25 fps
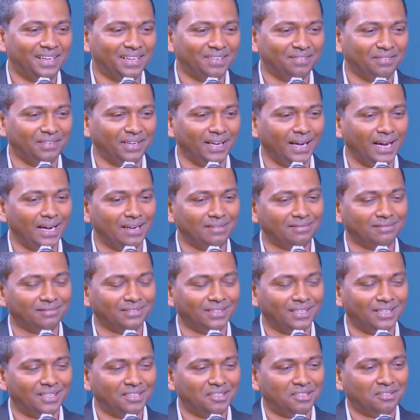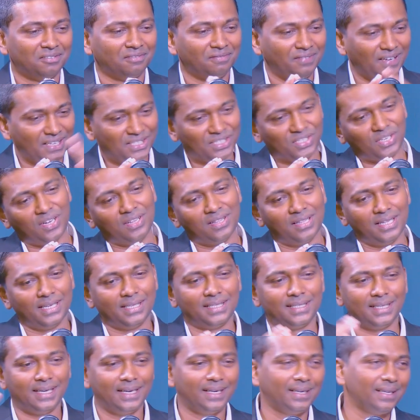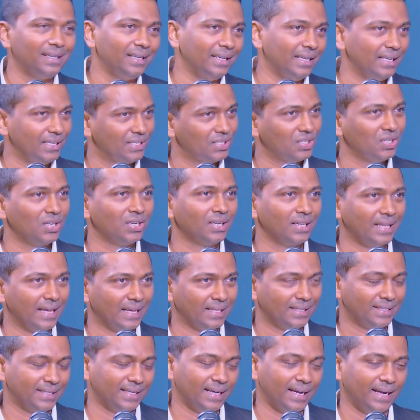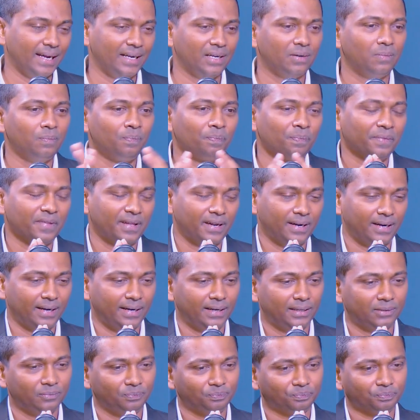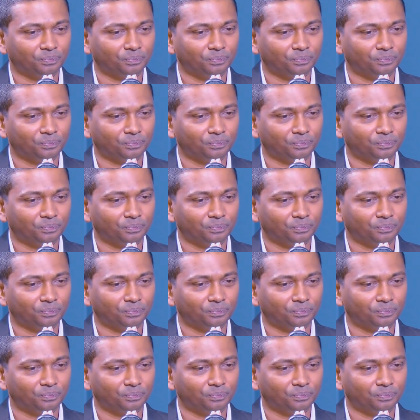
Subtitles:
We have west on this side, east on that side, right?